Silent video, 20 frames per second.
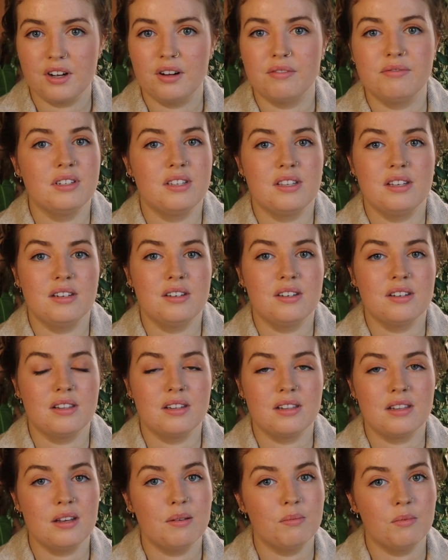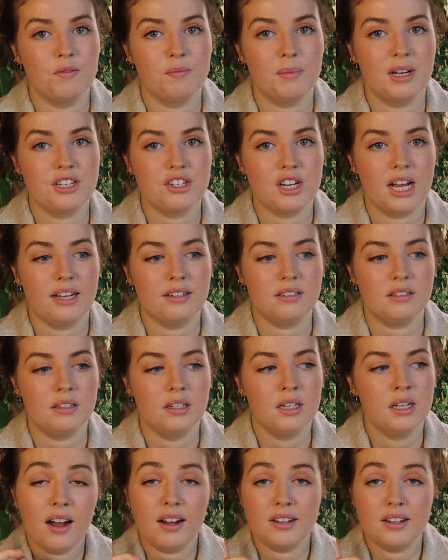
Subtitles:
obviously, to the theme of my channel.